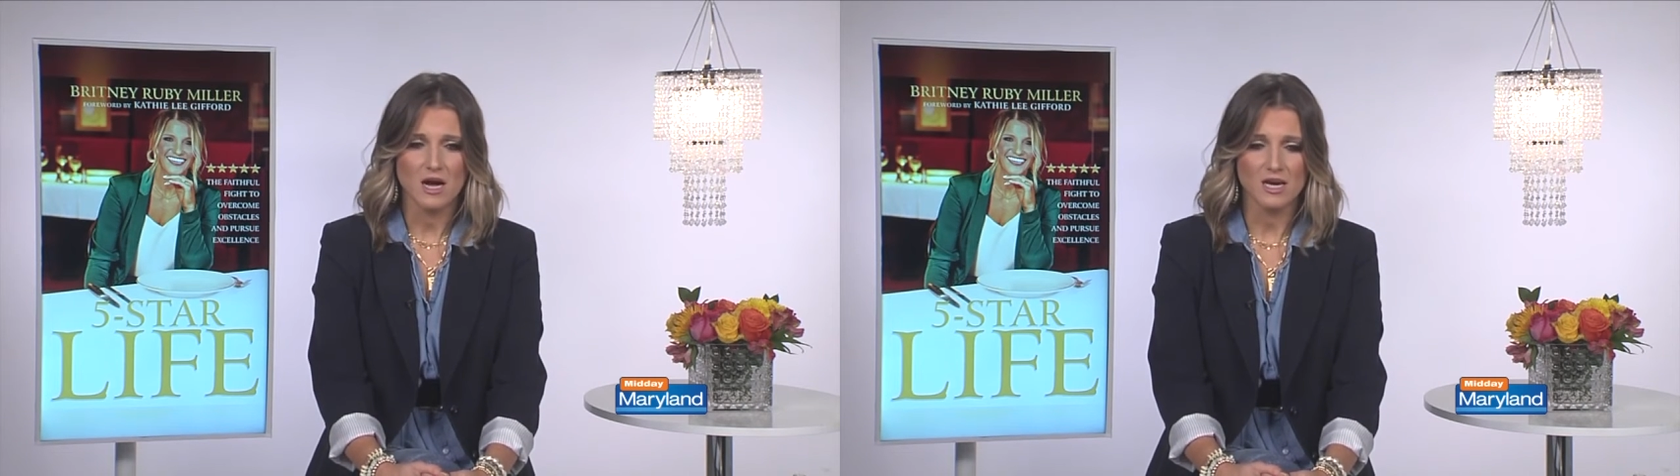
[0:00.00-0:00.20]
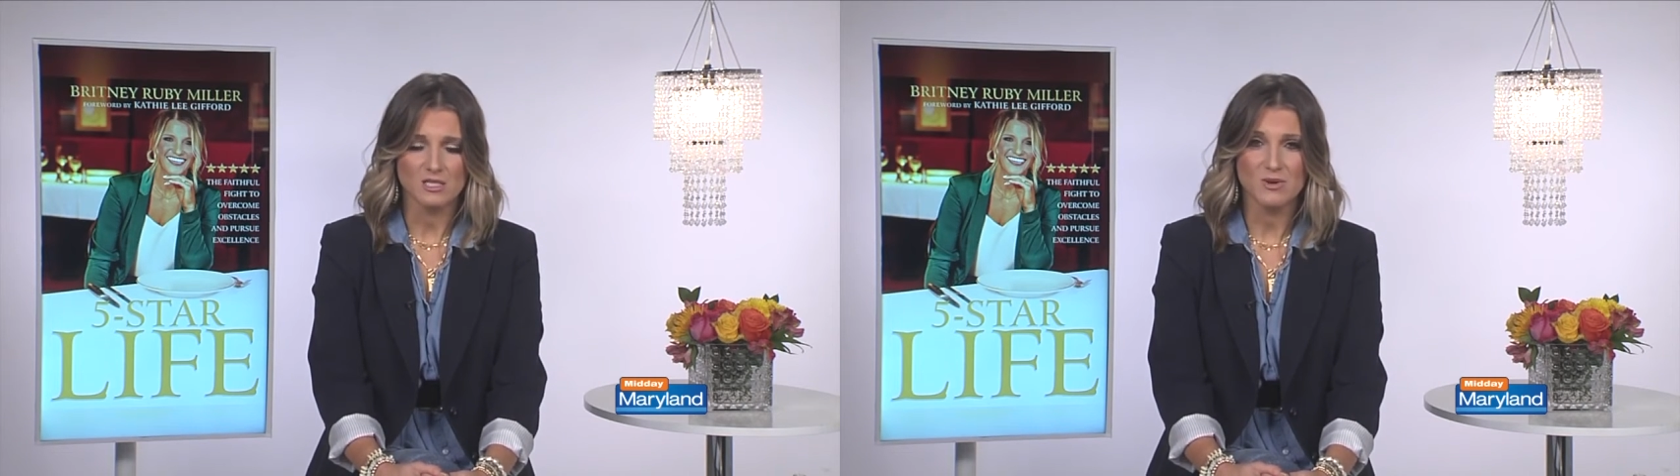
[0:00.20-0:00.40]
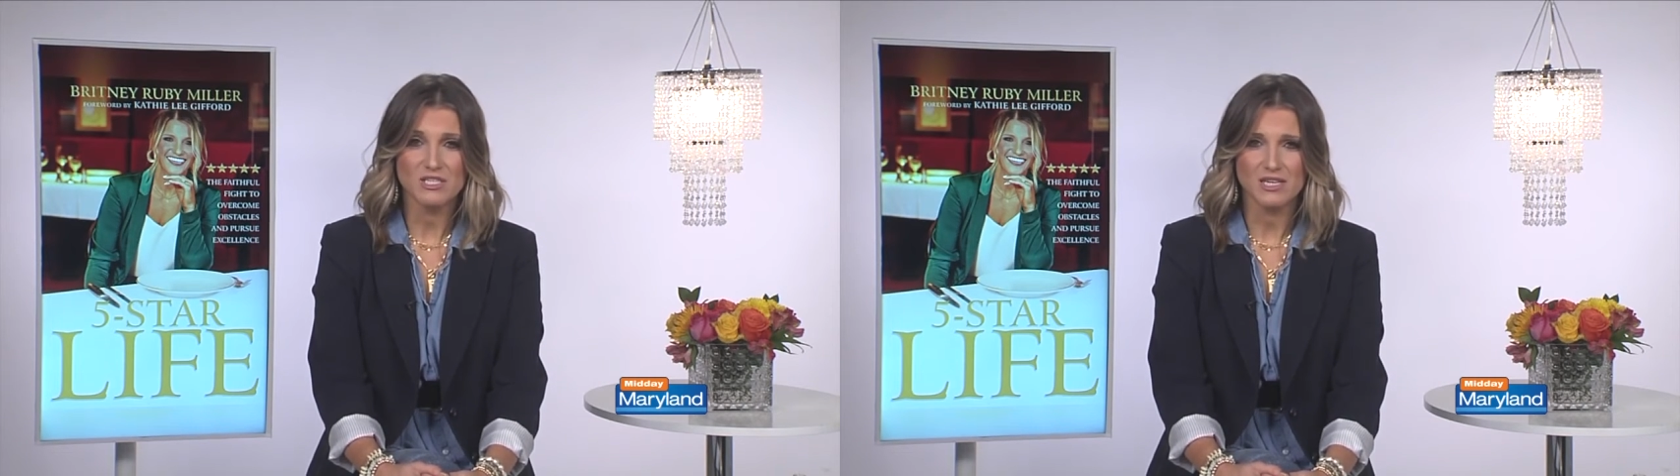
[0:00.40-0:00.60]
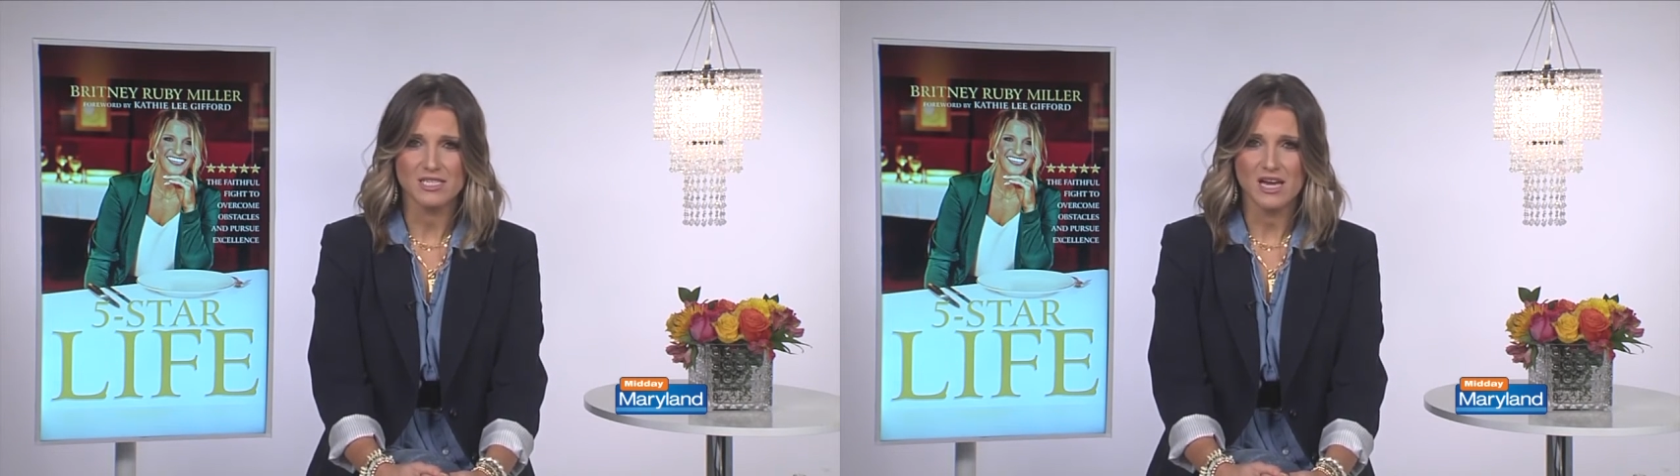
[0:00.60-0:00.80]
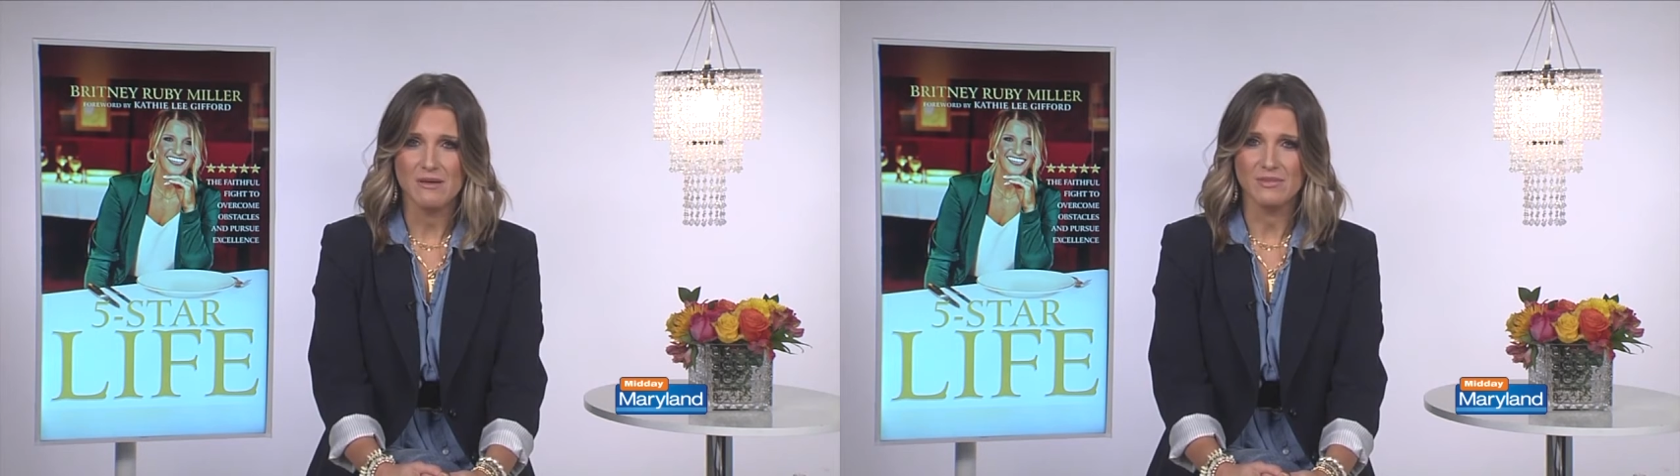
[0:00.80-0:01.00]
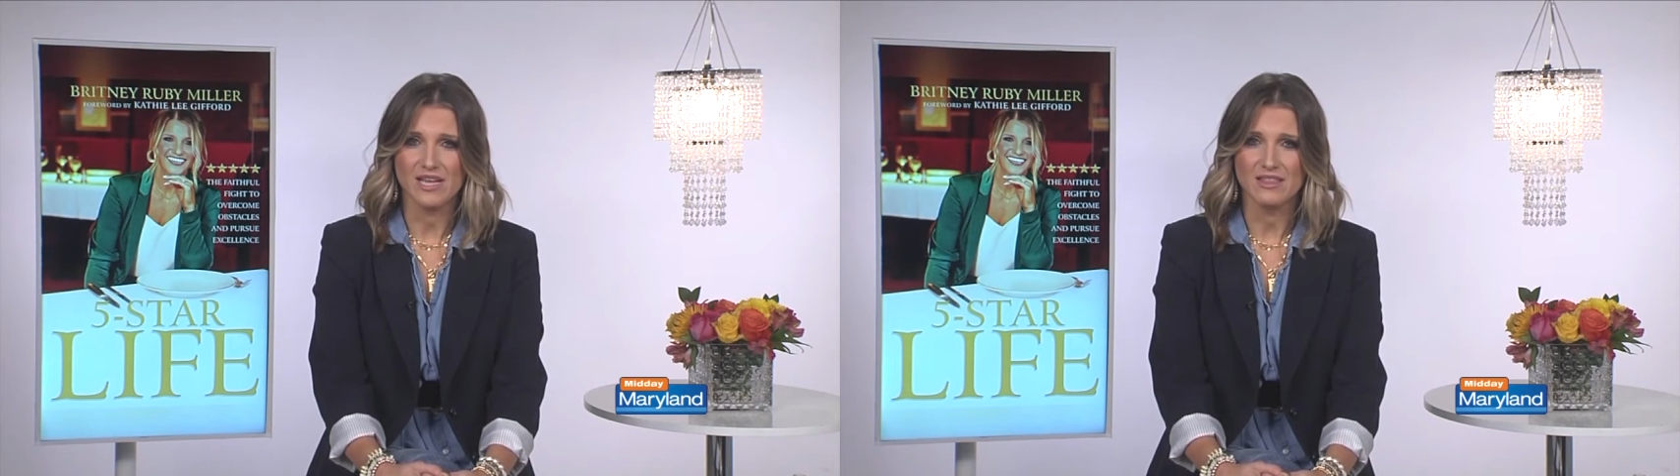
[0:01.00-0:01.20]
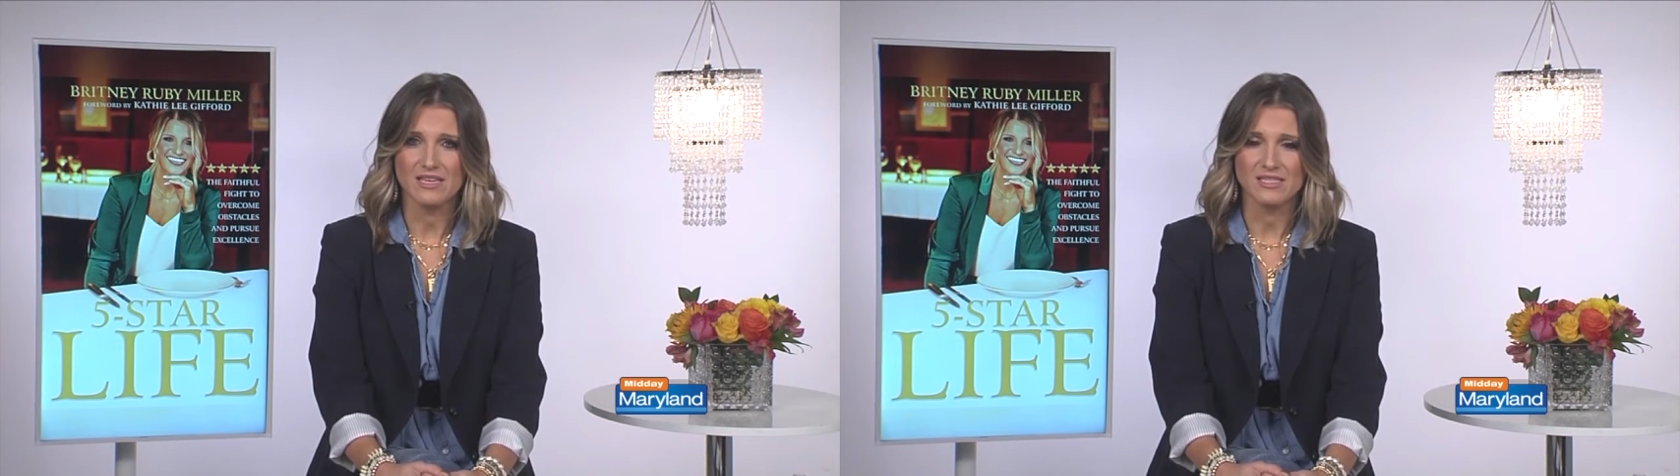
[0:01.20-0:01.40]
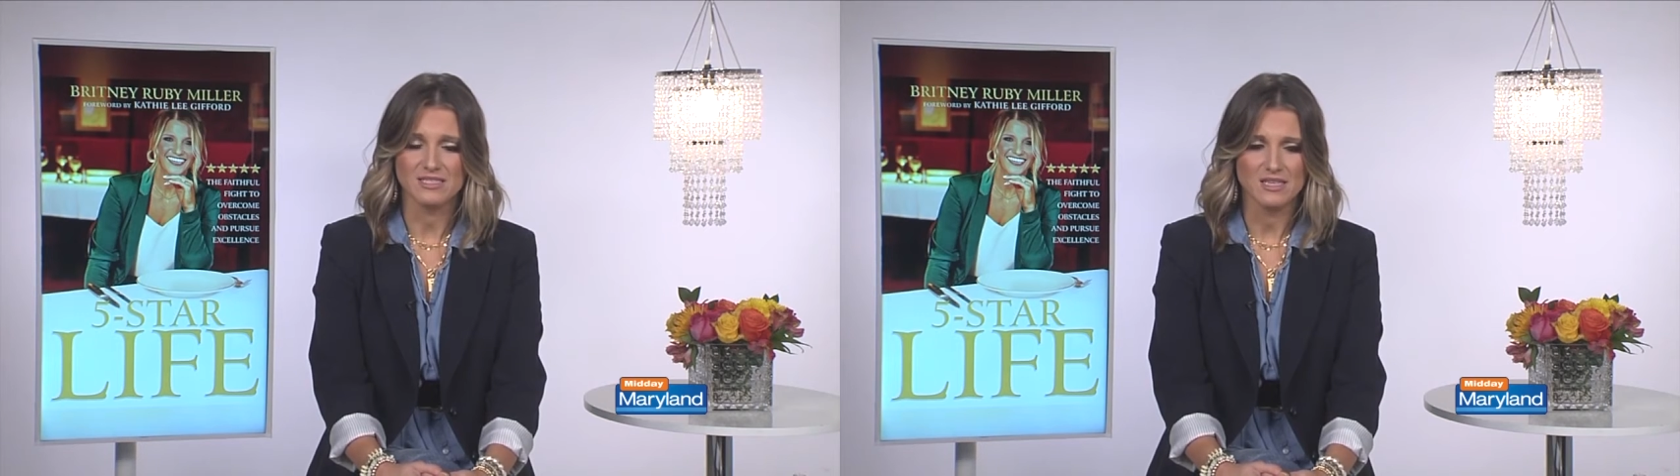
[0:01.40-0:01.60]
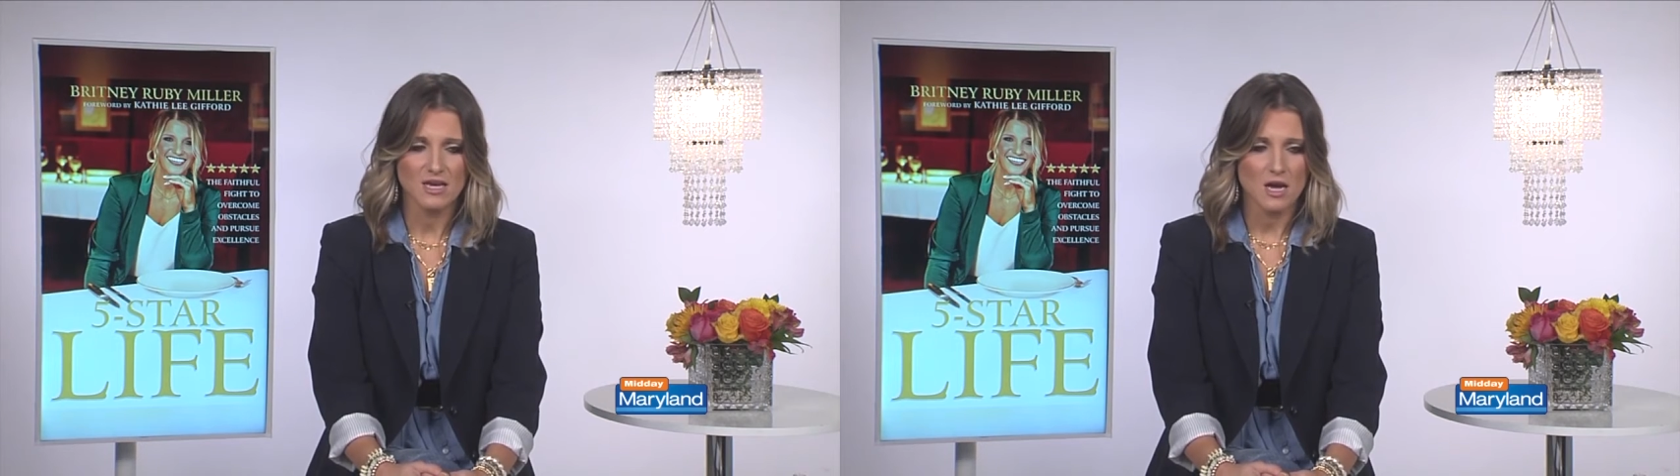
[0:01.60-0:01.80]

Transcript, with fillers: uh, especially at a time like this,